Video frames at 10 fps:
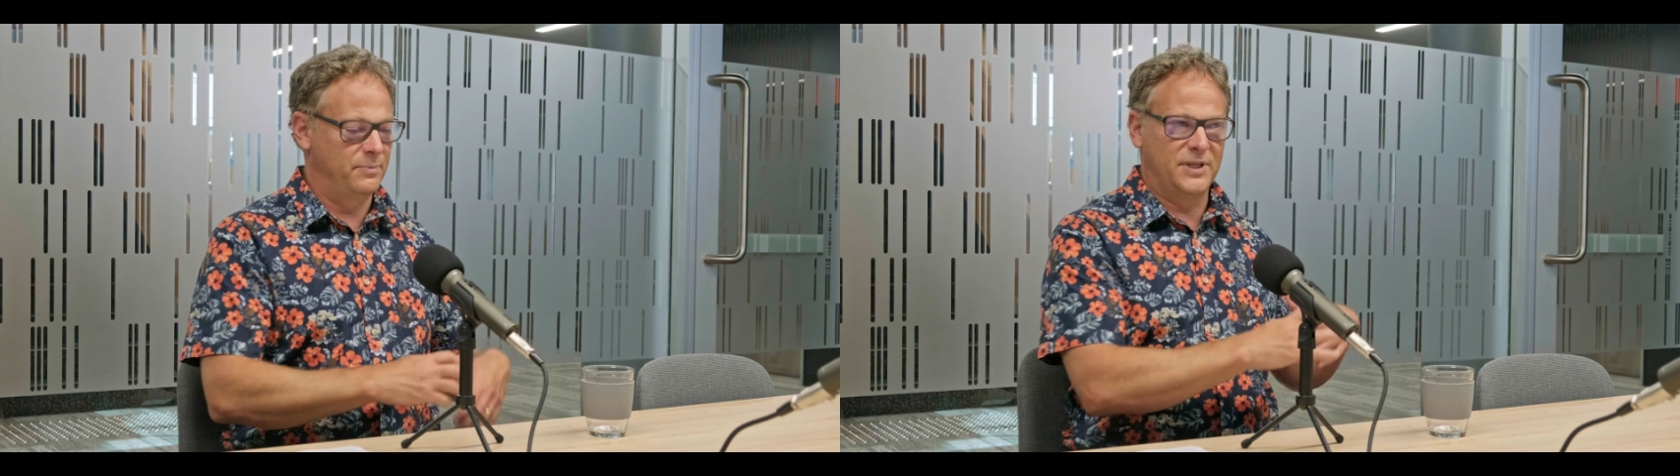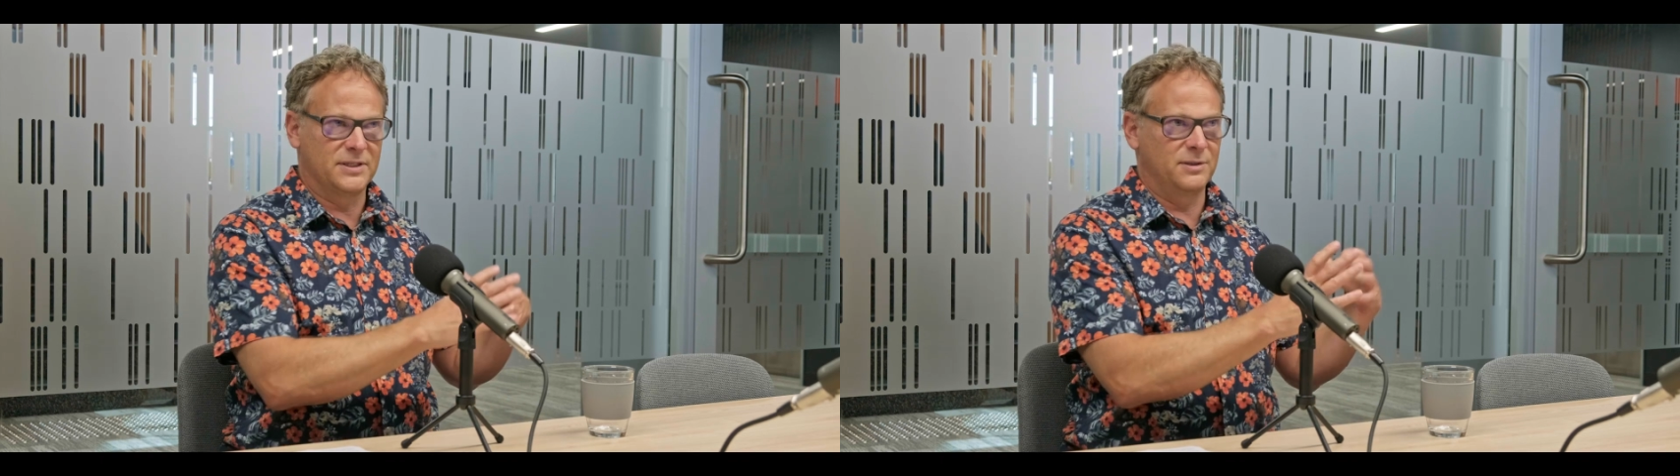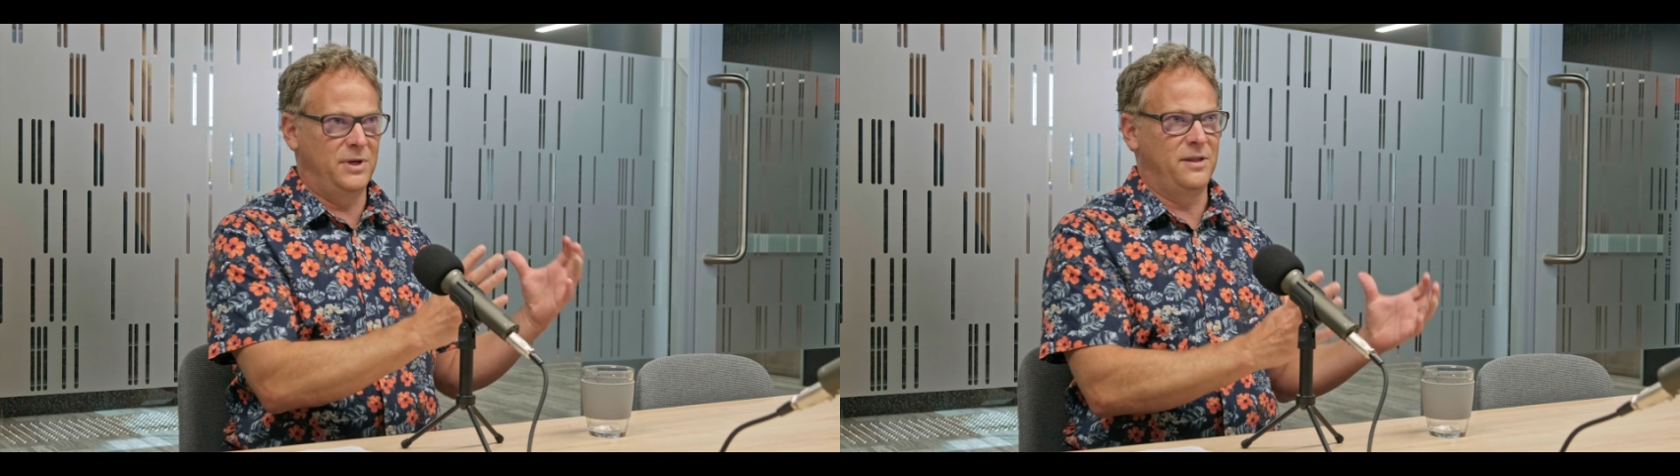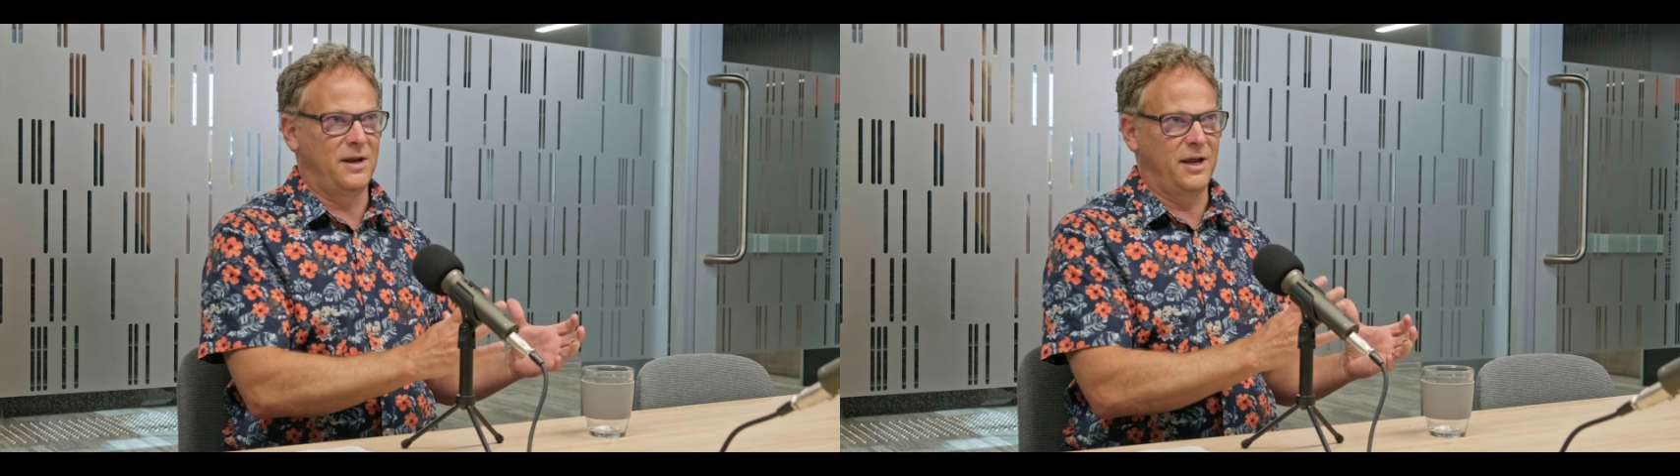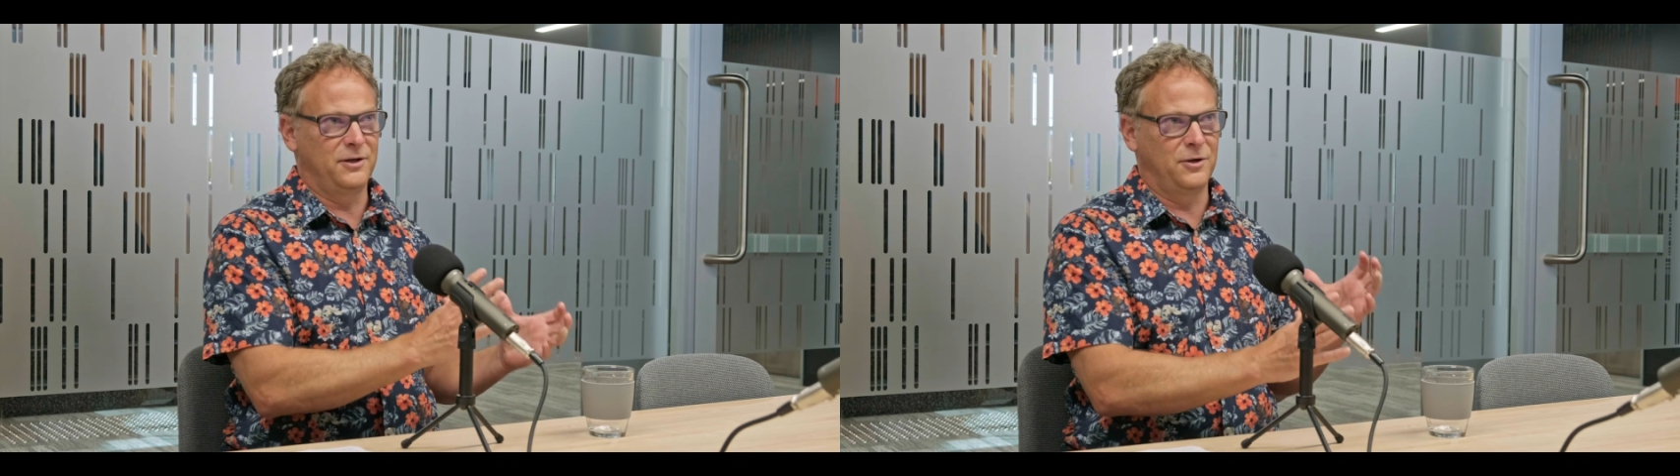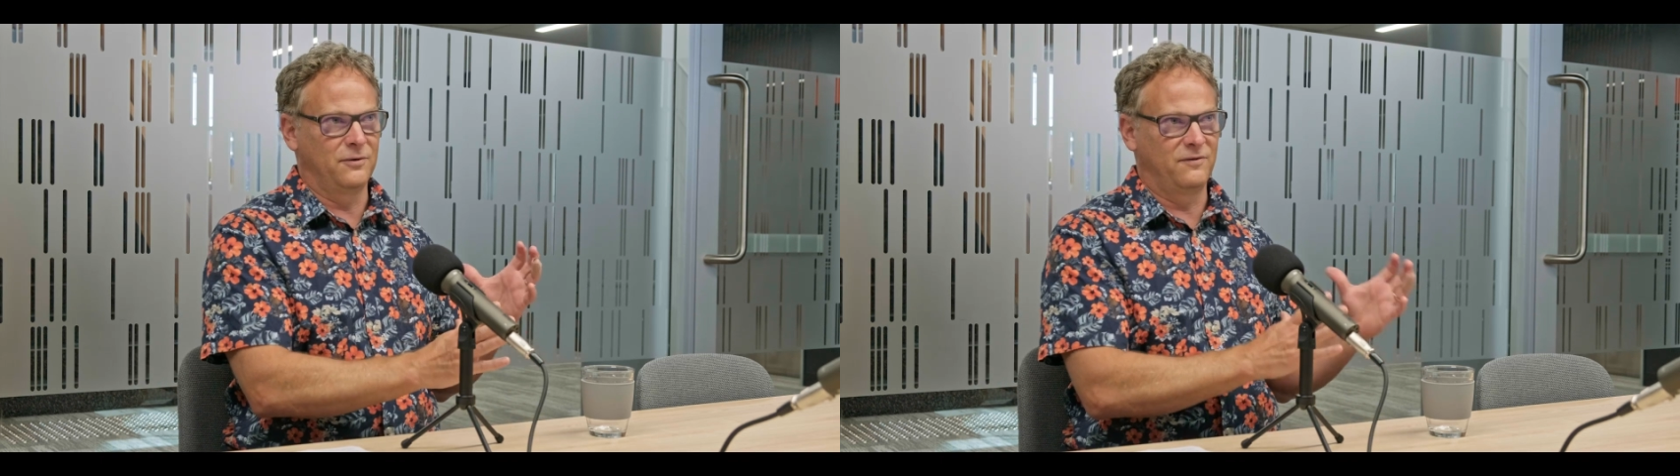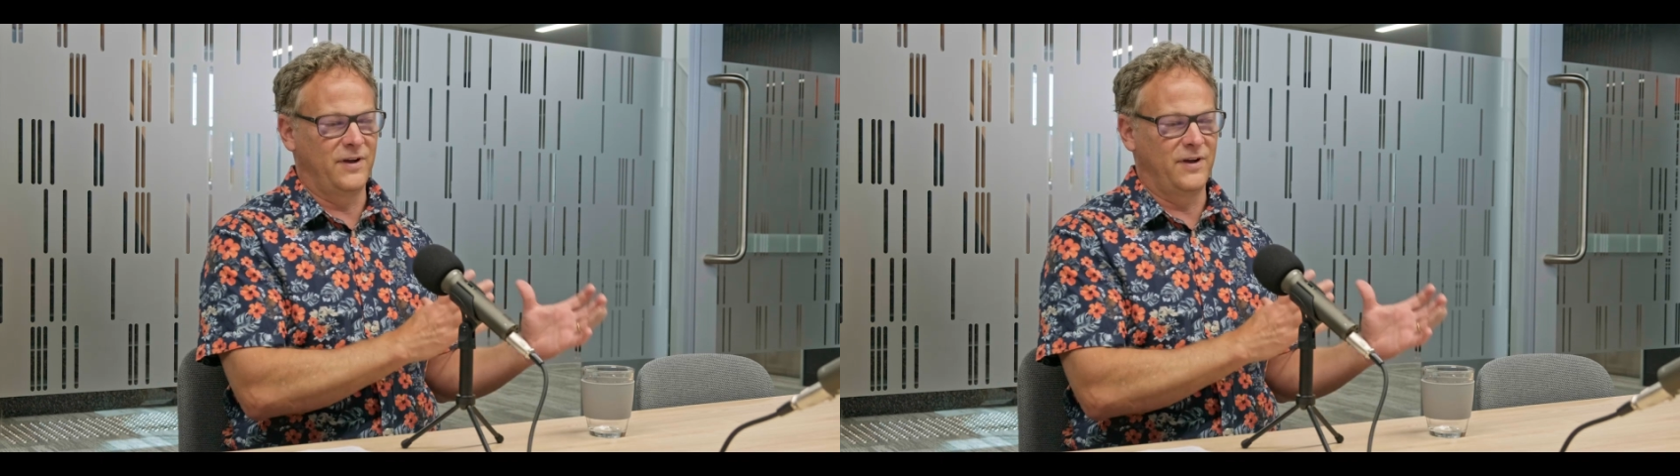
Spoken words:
Doesn't mean that I don't